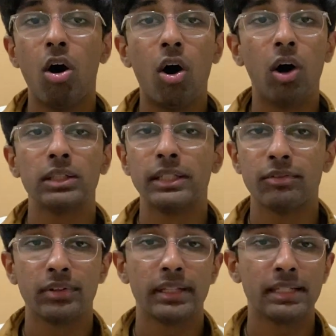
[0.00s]
all the
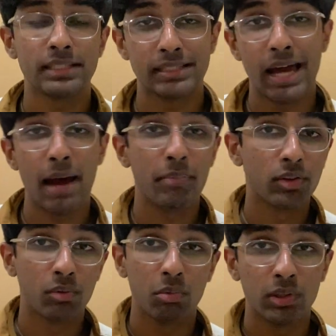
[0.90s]
different things that's happened
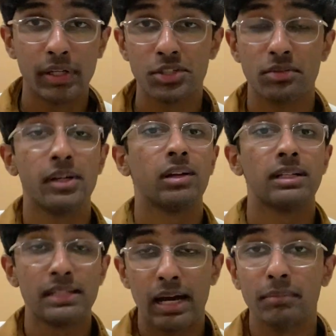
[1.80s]
through world history on a
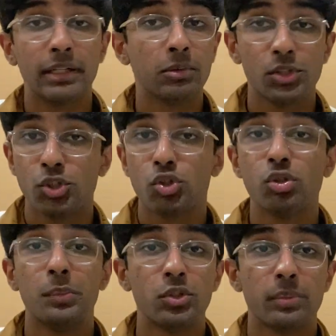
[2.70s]
timeline, which is
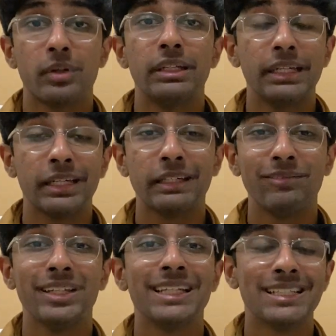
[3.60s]
super neat and
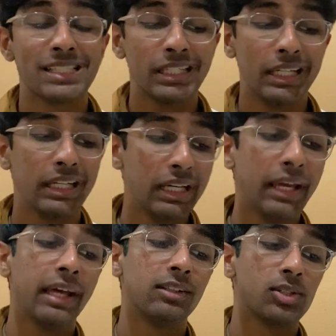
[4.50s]
convenient to see.
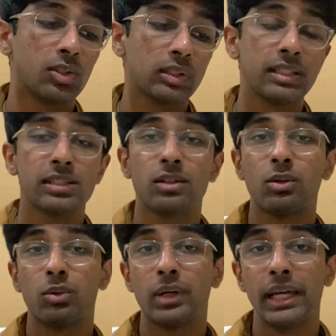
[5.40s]
And there's also this
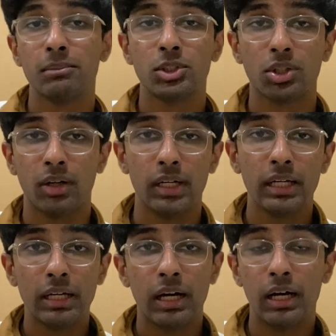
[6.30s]
cram chart,
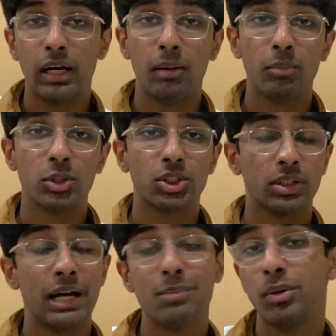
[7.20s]
which
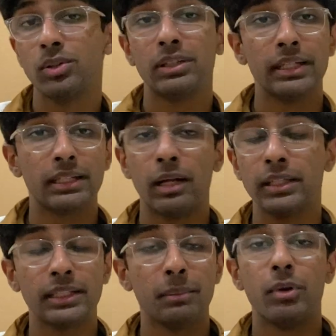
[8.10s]
I'll
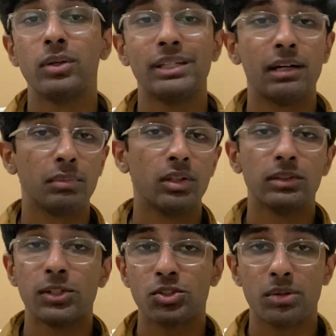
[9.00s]
link them both down below in
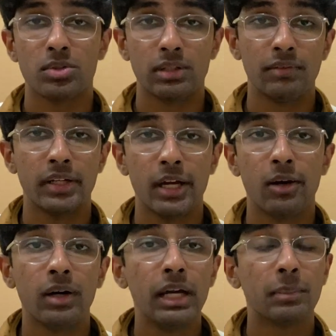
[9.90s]
the description of the
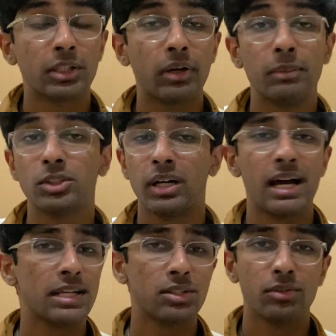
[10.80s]
video. But the cram chart,
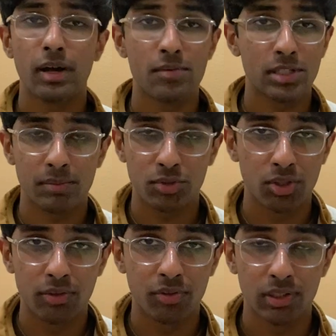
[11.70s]
as I'm
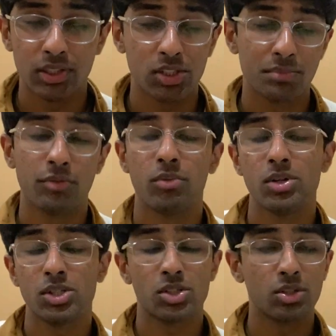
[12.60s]
sure you've heard the term before,
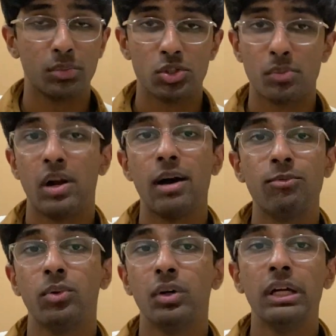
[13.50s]
is just super
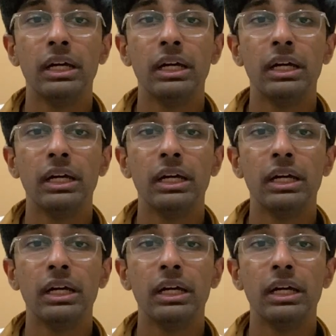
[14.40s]
helpful